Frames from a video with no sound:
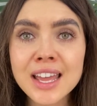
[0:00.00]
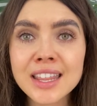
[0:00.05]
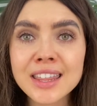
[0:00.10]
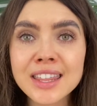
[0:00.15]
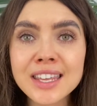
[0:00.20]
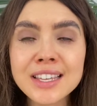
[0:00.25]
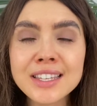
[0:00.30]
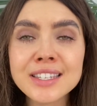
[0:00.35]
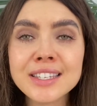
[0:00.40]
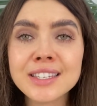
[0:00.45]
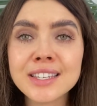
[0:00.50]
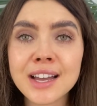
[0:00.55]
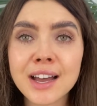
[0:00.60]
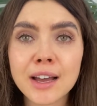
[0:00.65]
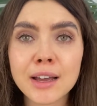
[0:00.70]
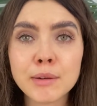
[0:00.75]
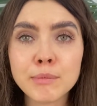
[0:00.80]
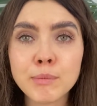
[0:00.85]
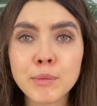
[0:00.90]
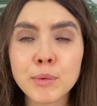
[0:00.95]
This
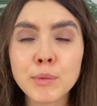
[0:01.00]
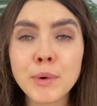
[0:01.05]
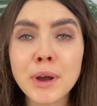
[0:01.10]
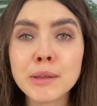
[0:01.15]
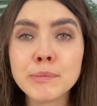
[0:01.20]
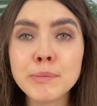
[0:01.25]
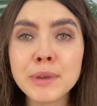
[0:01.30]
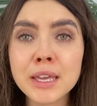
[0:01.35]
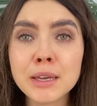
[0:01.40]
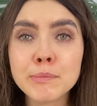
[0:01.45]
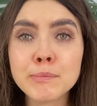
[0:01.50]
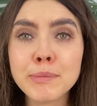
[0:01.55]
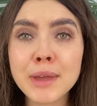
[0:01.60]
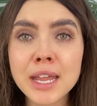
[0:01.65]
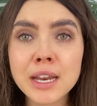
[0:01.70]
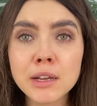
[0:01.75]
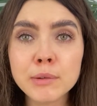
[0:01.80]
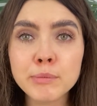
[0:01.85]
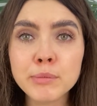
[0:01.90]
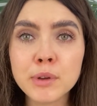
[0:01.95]
time, while being
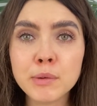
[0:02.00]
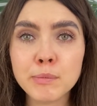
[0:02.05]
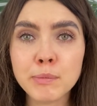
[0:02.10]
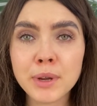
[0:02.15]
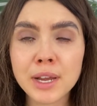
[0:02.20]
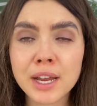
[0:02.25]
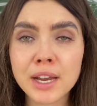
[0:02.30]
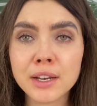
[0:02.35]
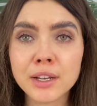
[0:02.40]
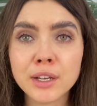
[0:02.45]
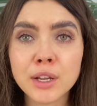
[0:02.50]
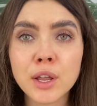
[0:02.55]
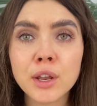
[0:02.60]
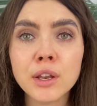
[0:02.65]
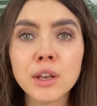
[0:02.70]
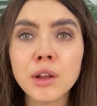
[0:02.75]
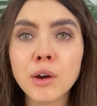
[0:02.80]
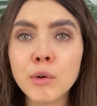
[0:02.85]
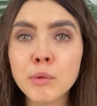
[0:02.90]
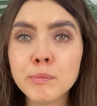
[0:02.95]
better prepared,
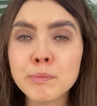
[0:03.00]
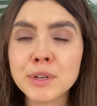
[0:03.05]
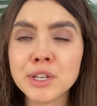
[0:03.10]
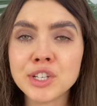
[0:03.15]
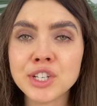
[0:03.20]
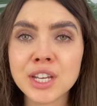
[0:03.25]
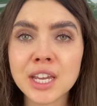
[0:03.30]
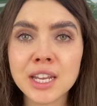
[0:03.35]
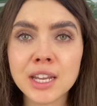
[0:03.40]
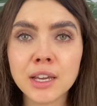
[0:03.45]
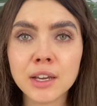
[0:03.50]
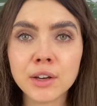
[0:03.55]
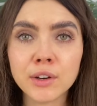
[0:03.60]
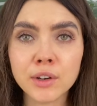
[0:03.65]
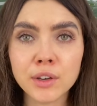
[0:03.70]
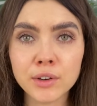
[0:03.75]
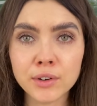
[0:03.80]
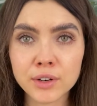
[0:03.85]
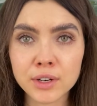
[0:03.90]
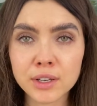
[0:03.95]
no binge eating
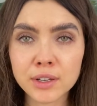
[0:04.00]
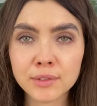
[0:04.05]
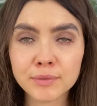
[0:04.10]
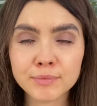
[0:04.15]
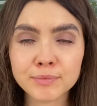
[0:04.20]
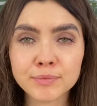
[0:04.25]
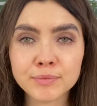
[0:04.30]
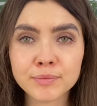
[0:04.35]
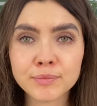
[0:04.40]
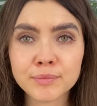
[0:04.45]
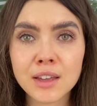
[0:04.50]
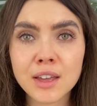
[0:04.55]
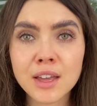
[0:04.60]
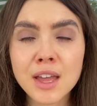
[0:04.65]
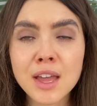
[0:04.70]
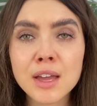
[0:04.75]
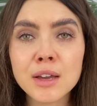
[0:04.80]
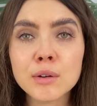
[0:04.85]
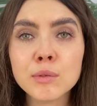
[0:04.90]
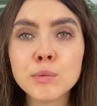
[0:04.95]
occurred.
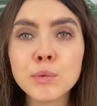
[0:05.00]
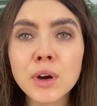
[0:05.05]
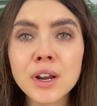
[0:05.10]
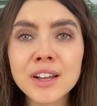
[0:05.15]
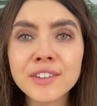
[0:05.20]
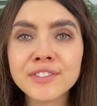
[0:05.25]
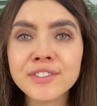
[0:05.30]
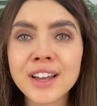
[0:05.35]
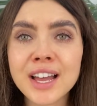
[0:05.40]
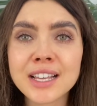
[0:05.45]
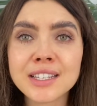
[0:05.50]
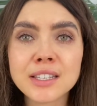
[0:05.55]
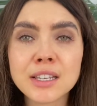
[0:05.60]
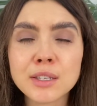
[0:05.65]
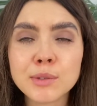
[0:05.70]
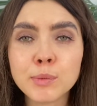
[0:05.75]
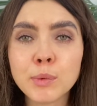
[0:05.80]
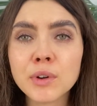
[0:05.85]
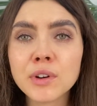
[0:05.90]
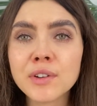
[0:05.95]
A water fast
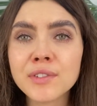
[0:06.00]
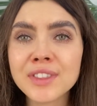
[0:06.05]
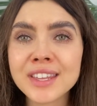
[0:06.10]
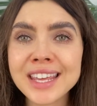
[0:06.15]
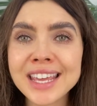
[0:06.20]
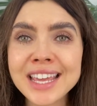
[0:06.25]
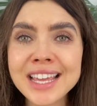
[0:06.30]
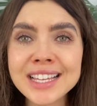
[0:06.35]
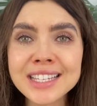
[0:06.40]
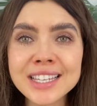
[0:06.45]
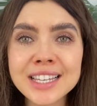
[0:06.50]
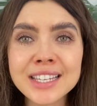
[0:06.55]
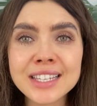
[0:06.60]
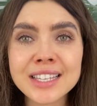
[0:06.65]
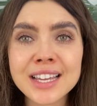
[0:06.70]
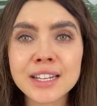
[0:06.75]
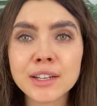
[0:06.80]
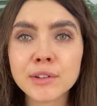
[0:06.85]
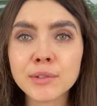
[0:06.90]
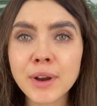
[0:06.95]
is one of the
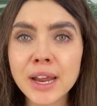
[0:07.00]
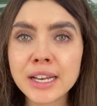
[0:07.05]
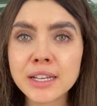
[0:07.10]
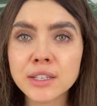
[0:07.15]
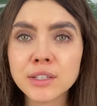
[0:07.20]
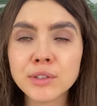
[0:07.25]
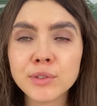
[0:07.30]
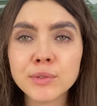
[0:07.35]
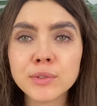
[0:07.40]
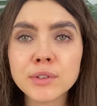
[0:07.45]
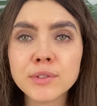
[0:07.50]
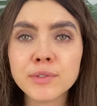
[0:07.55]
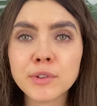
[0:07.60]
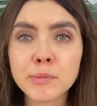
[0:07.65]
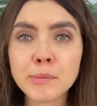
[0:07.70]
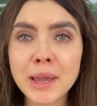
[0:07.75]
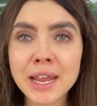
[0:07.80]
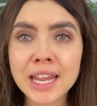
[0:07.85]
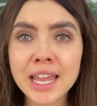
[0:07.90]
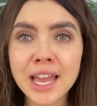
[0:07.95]
easiest and greatest tools for
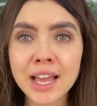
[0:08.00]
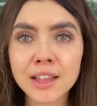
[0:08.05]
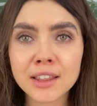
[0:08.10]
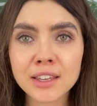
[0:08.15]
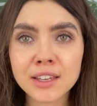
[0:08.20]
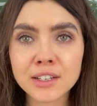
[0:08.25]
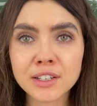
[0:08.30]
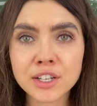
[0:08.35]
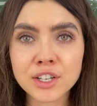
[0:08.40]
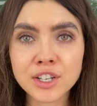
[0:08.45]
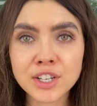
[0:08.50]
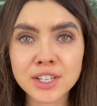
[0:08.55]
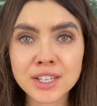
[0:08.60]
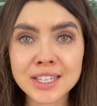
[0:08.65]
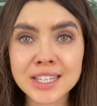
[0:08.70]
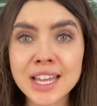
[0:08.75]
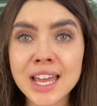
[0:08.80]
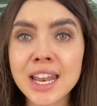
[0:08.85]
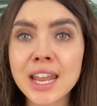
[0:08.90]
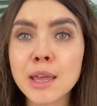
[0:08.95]
many health
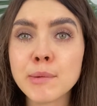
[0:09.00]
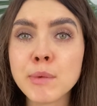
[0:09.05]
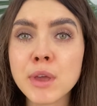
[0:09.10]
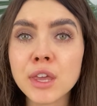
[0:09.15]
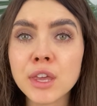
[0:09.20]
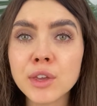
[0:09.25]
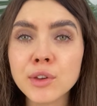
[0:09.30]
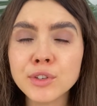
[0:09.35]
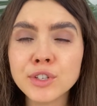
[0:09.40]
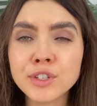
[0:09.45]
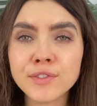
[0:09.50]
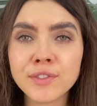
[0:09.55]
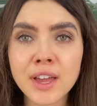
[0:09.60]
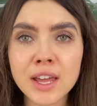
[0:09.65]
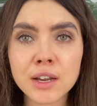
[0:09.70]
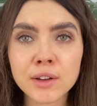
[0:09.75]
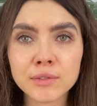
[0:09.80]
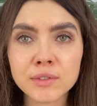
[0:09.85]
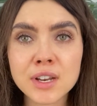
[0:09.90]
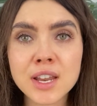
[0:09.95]
conditions, and I'm a huge
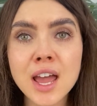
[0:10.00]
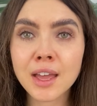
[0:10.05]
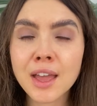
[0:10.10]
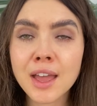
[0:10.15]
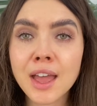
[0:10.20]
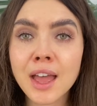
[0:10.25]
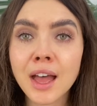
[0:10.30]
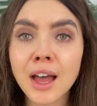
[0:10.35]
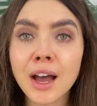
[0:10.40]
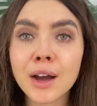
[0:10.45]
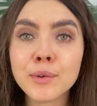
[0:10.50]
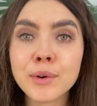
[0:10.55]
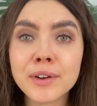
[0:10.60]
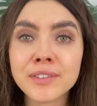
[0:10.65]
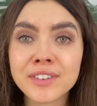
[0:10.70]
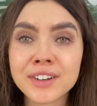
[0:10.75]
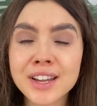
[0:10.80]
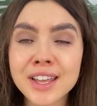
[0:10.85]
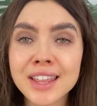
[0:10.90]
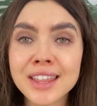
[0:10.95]
fan of it.
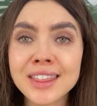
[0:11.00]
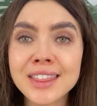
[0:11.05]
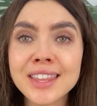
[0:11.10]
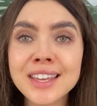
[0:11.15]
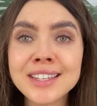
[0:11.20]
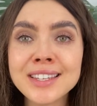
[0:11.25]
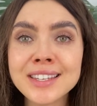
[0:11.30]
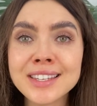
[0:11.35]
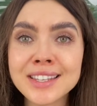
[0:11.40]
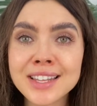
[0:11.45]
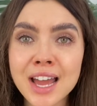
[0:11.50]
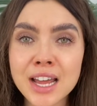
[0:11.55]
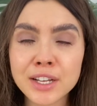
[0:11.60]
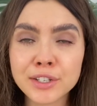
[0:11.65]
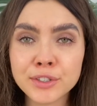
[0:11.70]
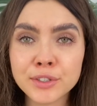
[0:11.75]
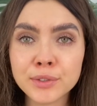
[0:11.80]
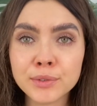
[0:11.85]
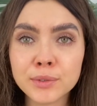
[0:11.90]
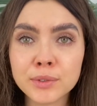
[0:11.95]
However, this is not a
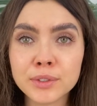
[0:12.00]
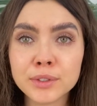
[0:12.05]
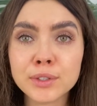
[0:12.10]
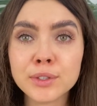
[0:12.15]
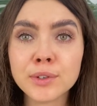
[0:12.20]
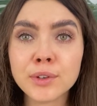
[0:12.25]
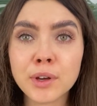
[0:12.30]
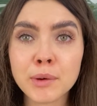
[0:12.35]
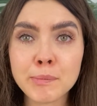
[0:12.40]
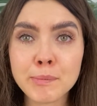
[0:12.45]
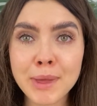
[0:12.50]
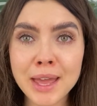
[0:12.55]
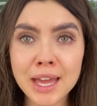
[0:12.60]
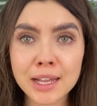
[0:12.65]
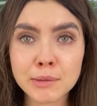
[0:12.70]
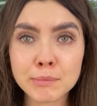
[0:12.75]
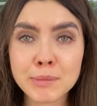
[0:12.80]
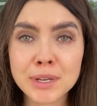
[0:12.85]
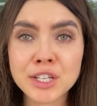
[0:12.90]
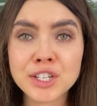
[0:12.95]
tool to
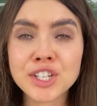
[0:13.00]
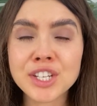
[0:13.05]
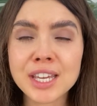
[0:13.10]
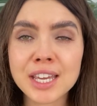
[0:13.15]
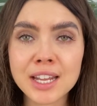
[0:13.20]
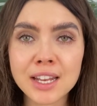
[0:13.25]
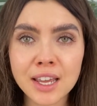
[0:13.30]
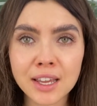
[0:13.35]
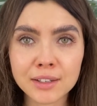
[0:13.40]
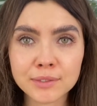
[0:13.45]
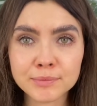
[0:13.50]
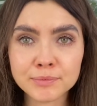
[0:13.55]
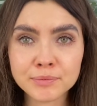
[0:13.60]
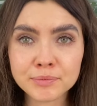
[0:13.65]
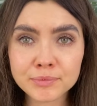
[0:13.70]
combat binge eating,